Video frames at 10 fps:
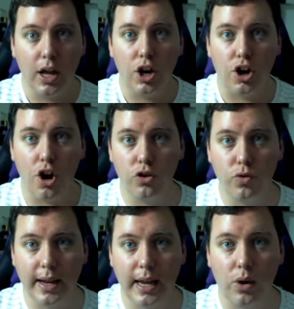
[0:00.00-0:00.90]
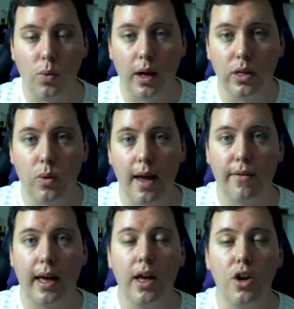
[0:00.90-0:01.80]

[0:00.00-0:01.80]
no drinking whatsoever,